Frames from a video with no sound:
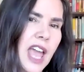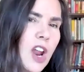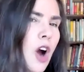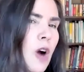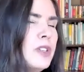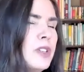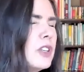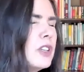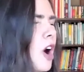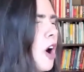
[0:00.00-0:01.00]
And right.
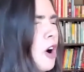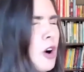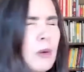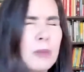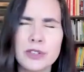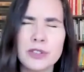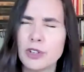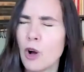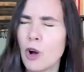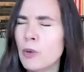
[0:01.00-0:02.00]
almost
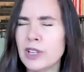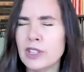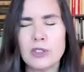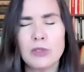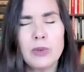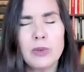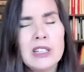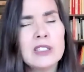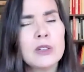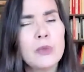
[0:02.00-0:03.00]
always the
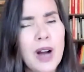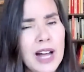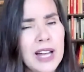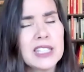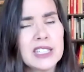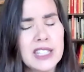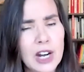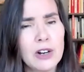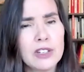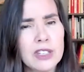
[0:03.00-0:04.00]
reason why it's
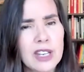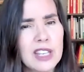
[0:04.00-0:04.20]
there is